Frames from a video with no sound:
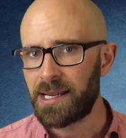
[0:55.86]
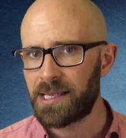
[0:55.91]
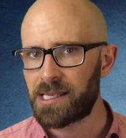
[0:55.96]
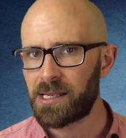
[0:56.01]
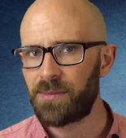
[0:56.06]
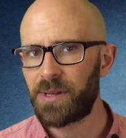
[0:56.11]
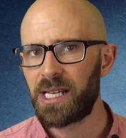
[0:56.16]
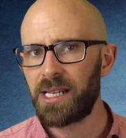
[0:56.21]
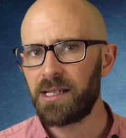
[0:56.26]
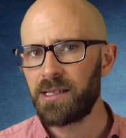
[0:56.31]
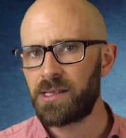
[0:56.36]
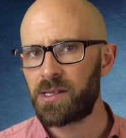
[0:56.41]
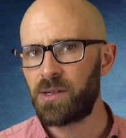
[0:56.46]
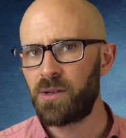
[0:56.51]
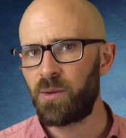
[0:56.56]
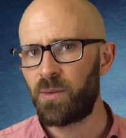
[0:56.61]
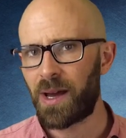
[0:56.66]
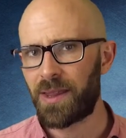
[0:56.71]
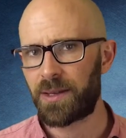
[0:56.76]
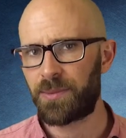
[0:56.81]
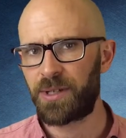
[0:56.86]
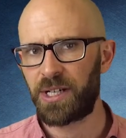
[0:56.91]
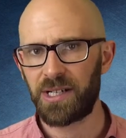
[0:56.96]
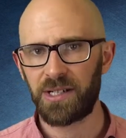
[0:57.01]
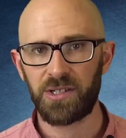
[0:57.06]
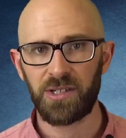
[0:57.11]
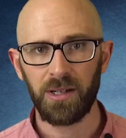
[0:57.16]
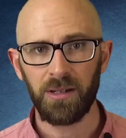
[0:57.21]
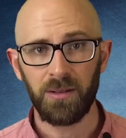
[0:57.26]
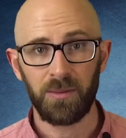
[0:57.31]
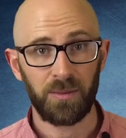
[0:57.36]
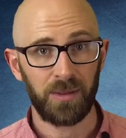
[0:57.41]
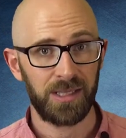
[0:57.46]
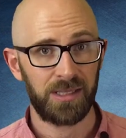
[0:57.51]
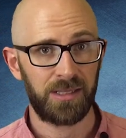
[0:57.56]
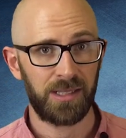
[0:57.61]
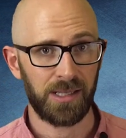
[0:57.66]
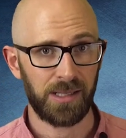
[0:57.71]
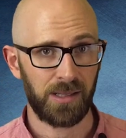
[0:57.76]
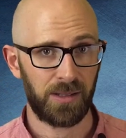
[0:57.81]
Similar to weather prediction,
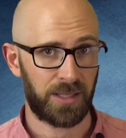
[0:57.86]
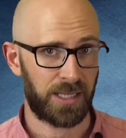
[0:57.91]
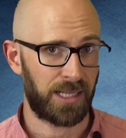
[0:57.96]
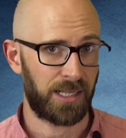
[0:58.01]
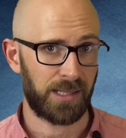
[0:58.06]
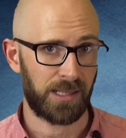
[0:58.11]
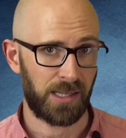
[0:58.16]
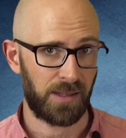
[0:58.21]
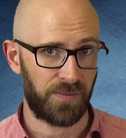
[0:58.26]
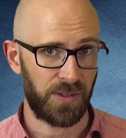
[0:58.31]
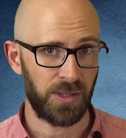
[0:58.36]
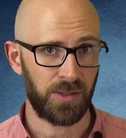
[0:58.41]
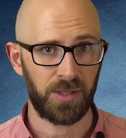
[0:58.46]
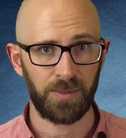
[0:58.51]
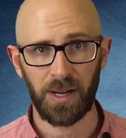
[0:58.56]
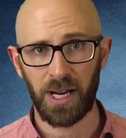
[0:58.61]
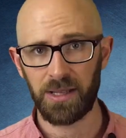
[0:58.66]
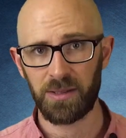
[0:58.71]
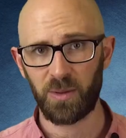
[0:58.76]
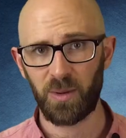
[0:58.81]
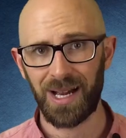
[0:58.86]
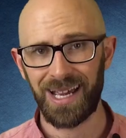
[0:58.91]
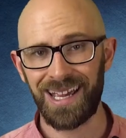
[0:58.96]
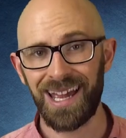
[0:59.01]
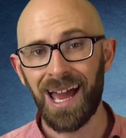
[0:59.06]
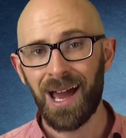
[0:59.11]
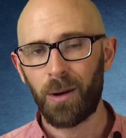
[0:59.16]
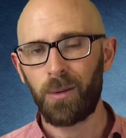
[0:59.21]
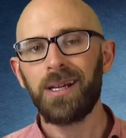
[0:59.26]
which is looking into the future by the way,